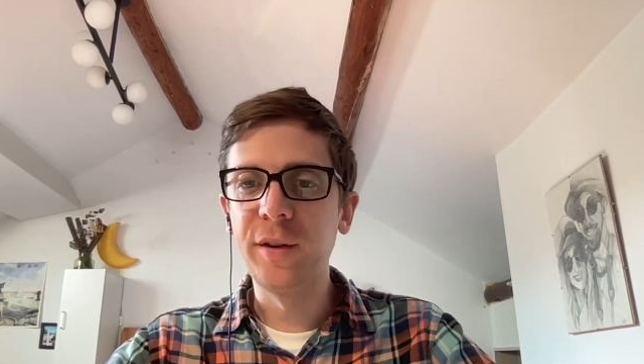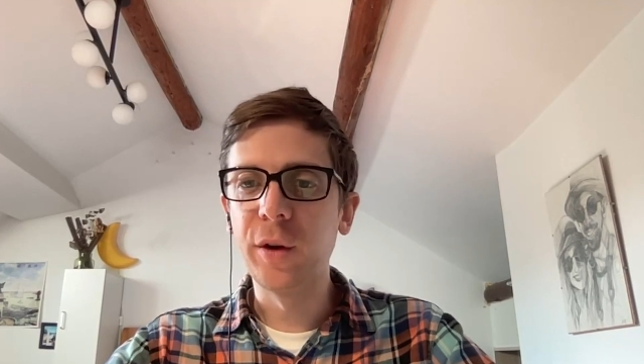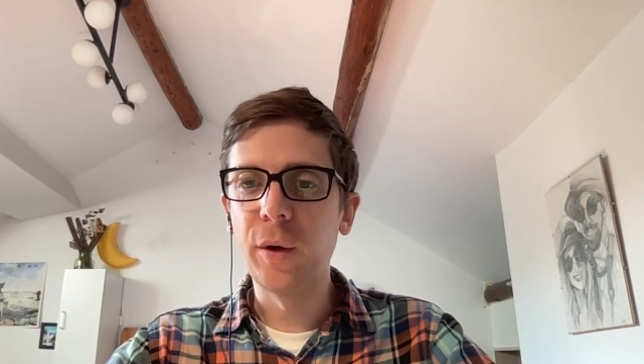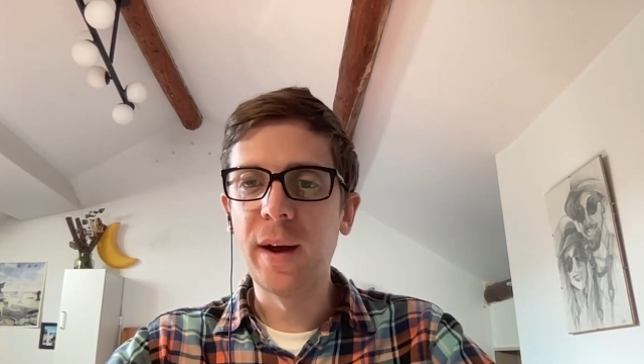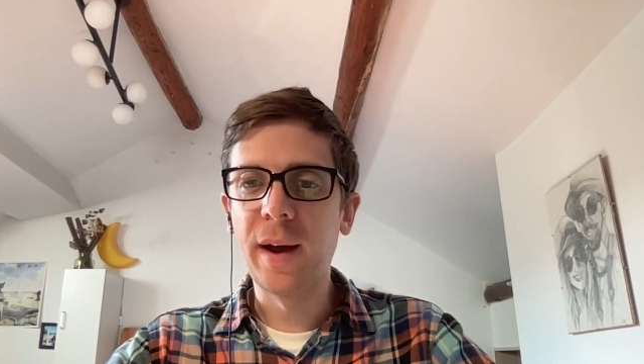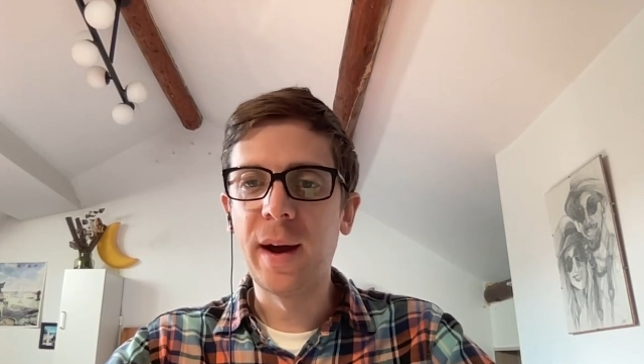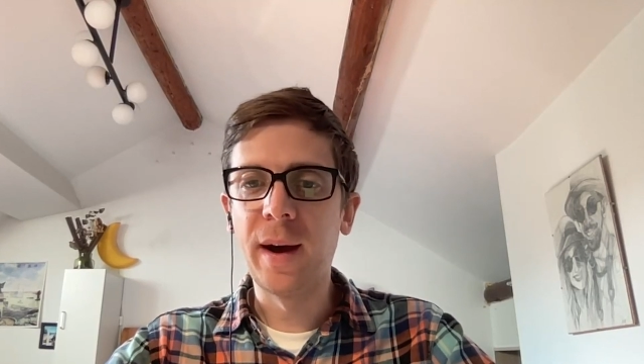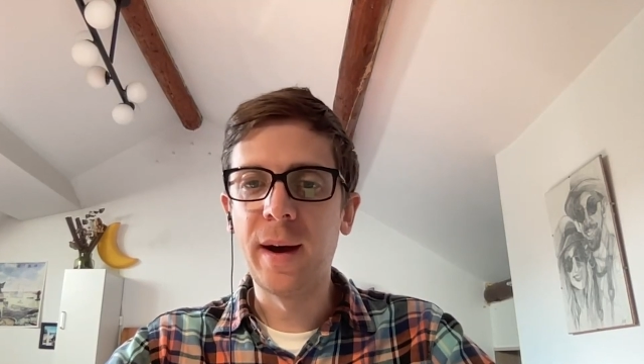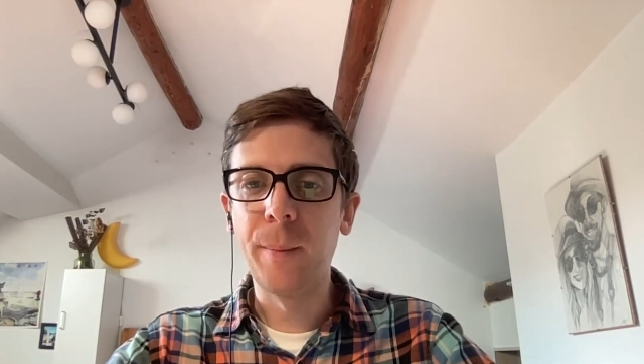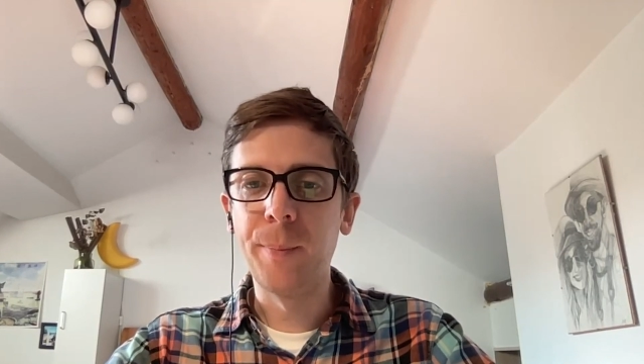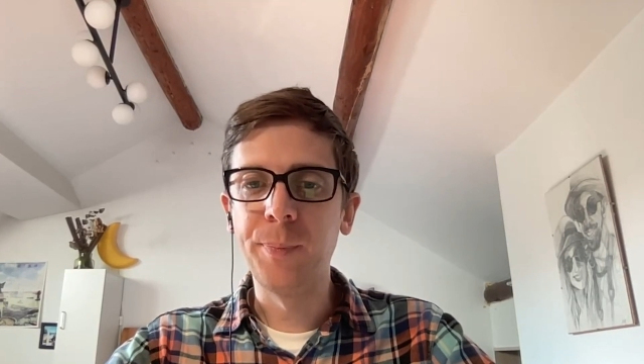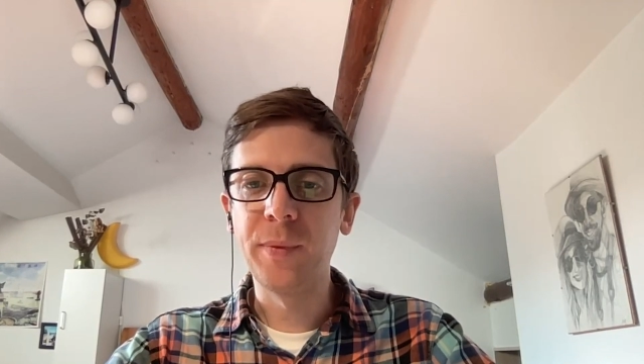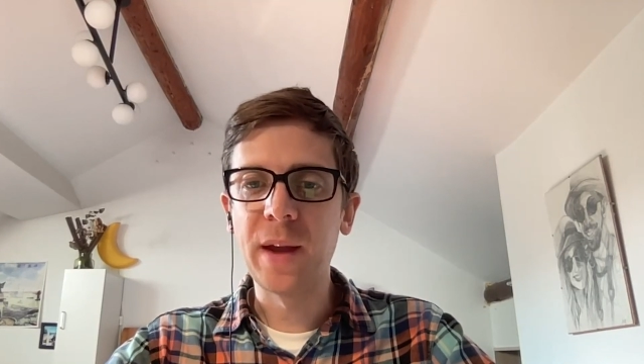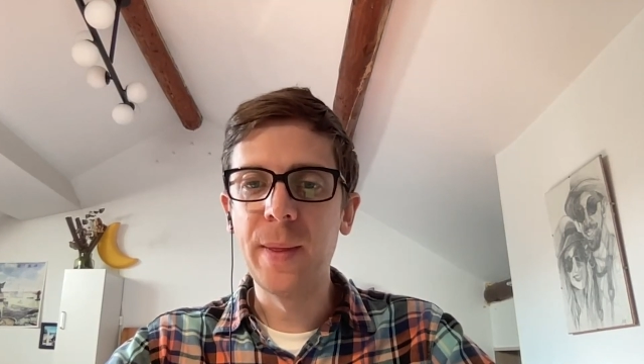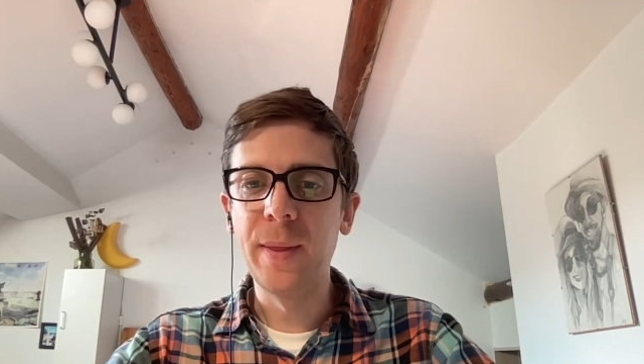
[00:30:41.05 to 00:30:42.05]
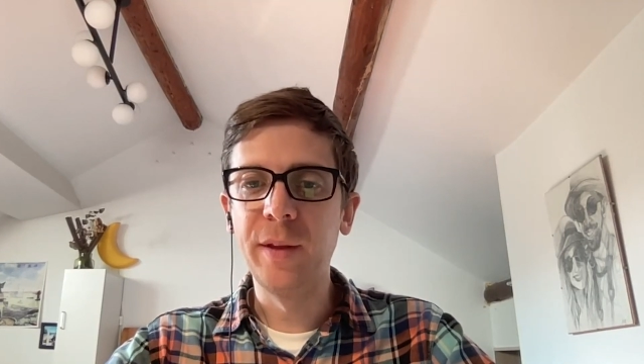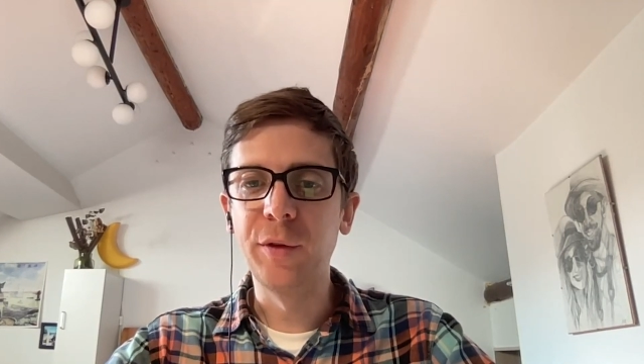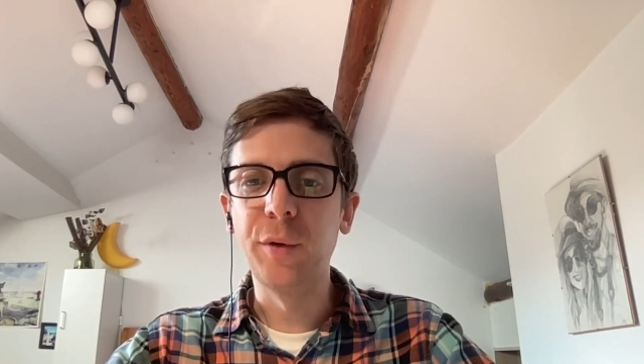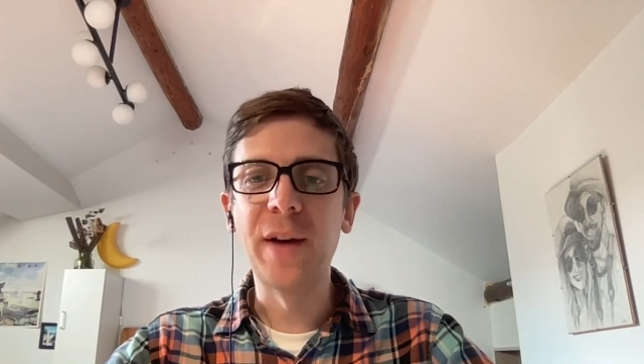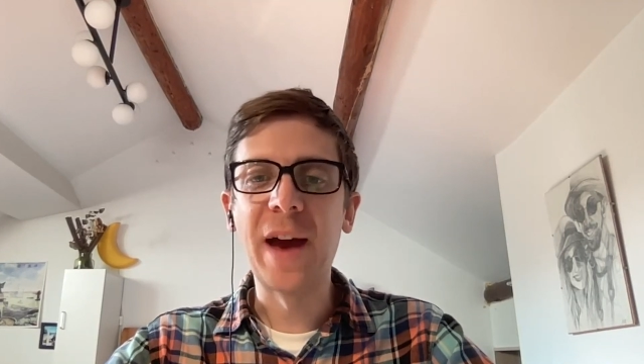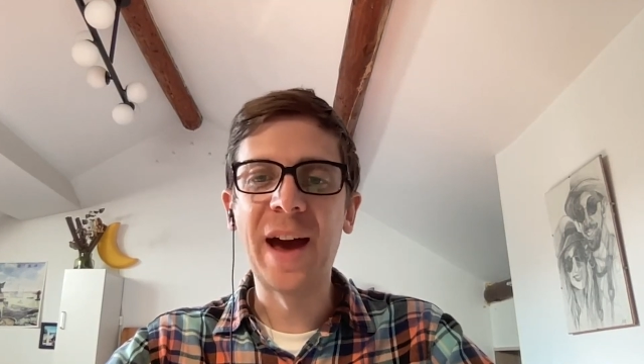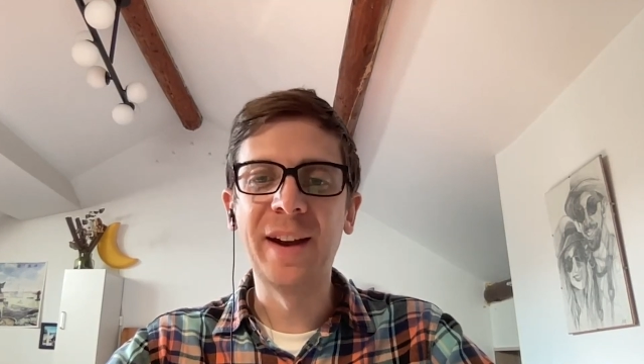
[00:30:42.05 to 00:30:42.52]
and then
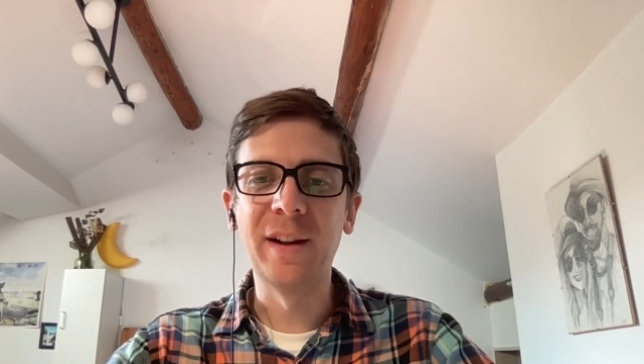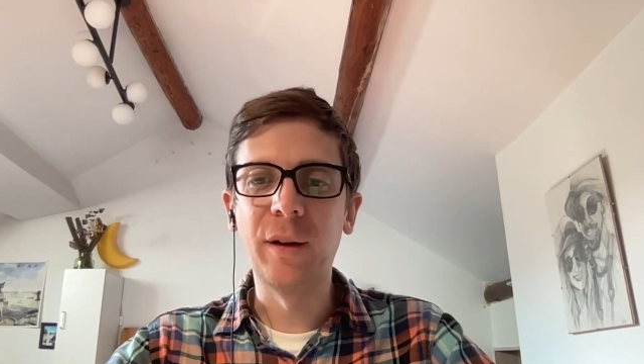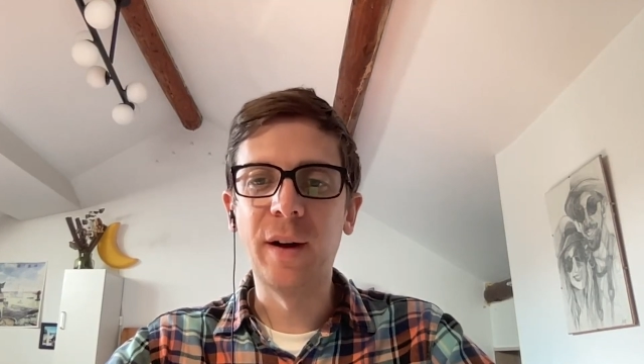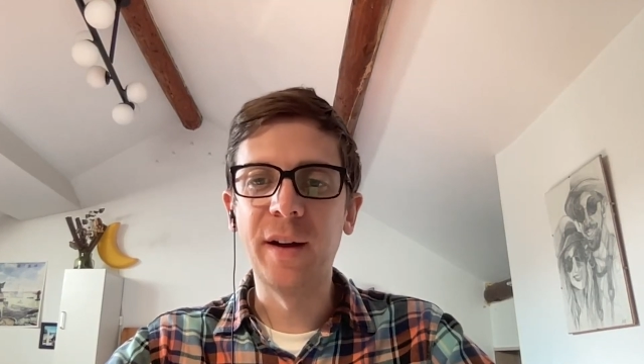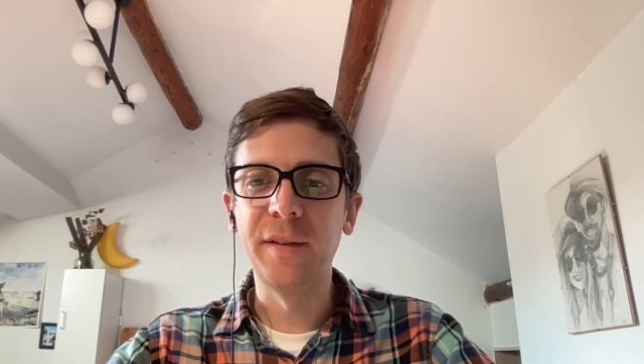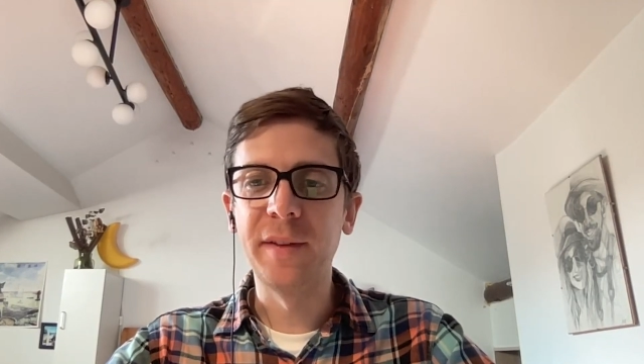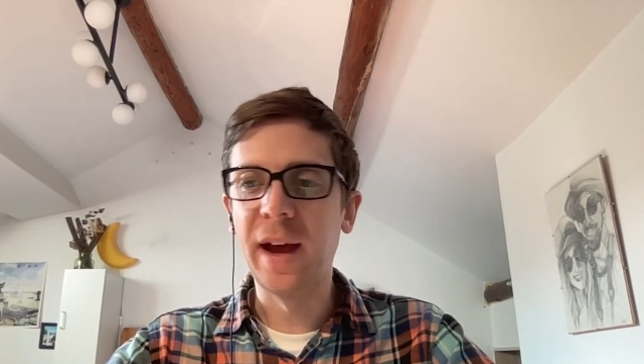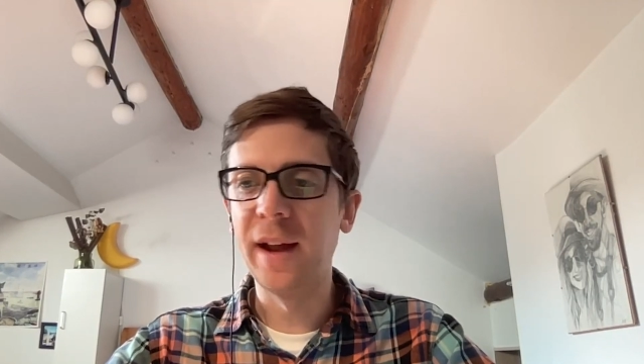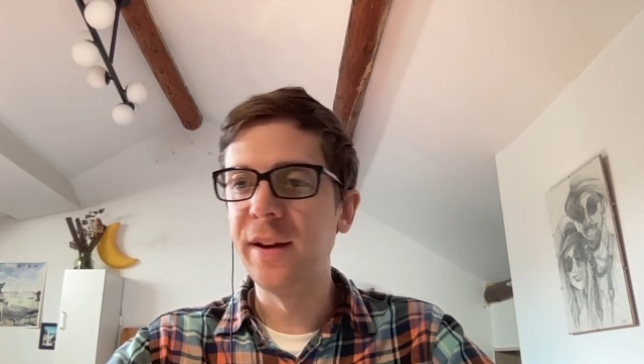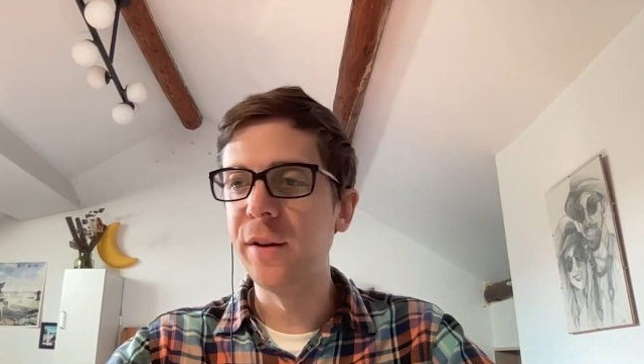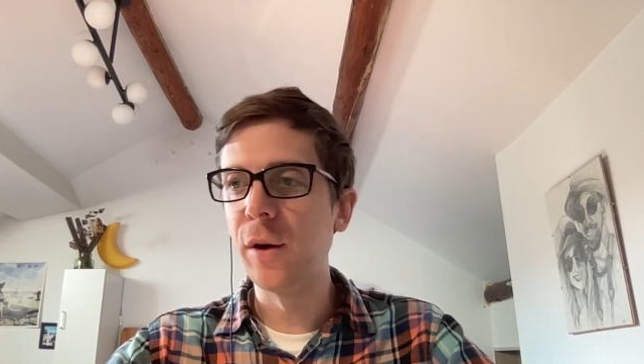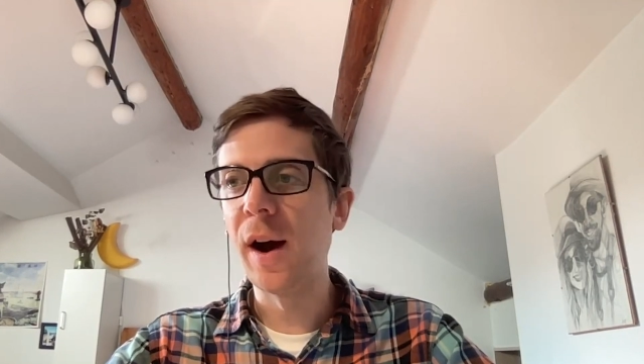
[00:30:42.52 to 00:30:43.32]
sort of analyze that.